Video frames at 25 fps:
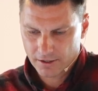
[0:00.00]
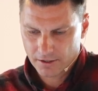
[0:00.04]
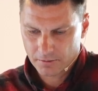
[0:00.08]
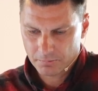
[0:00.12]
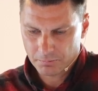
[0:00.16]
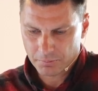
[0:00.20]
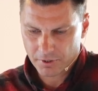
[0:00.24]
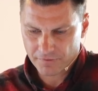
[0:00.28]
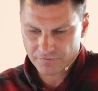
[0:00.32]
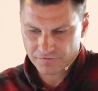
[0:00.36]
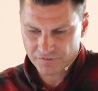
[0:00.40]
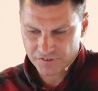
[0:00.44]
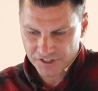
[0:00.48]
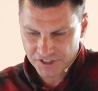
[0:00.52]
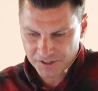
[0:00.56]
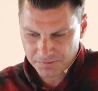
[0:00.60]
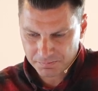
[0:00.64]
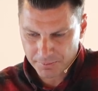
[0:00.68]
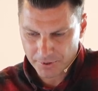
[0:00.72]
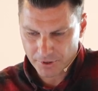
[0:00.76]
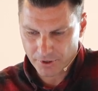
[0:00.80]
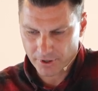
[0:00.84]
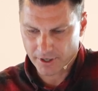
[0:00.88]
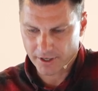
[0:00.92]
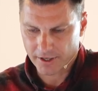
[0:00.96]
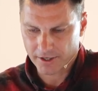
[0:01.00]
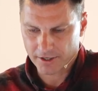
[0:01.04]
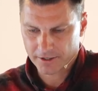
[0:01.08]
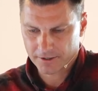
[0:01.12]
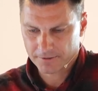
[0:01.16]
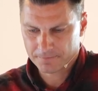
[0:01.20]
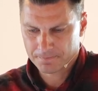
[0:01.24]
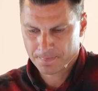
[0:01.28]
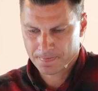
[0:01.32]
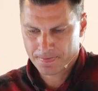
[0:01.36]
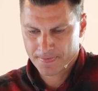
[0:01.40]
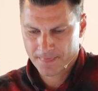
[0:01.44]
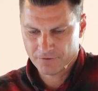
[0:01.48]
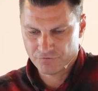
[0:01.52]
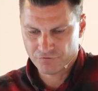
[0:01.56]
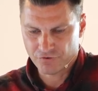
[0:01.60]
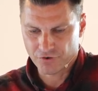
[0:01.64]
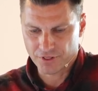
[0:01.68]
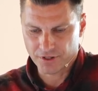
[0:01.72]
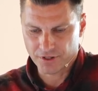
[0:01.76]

but of the Spirit. For the